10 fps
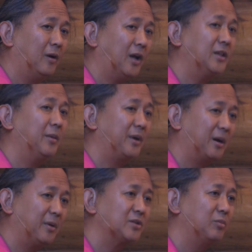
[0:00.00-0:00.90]
And they
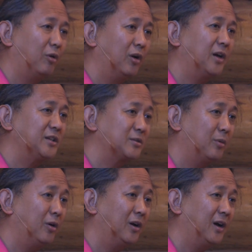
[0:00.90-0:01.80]
become a smaller and
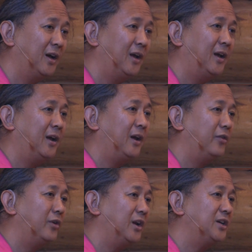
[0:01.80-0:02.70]
smaller
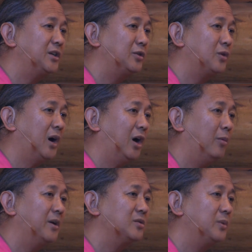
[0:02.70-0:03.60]
in relation to how
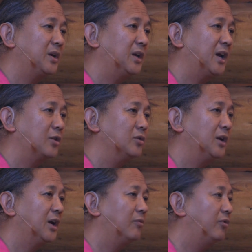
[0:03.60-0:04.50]
much we can
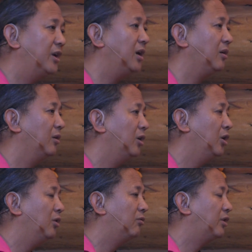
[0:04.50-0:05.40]
actually get free
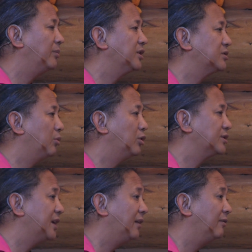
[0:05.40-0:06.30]
from the small
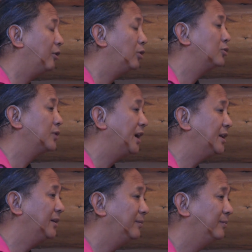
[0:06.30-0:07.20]
self
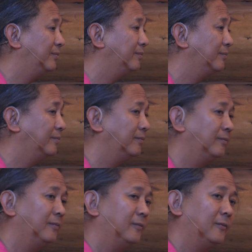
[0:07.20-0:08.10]
altogether.
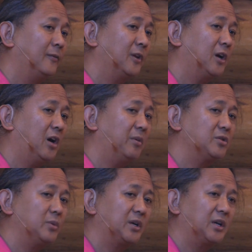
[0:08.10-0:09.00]
How
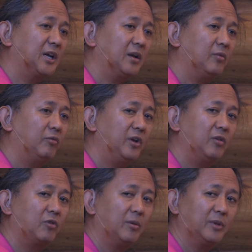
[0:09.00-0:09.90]
much we can get free
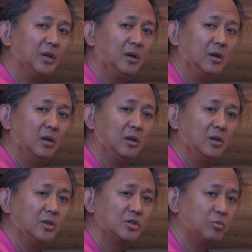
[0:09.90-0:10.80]
from the
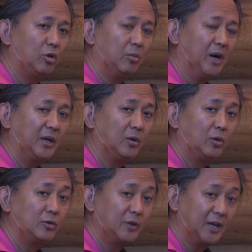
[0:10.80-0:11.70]
small mind
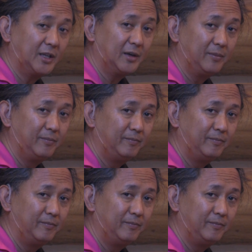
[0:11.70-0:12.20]
altogether.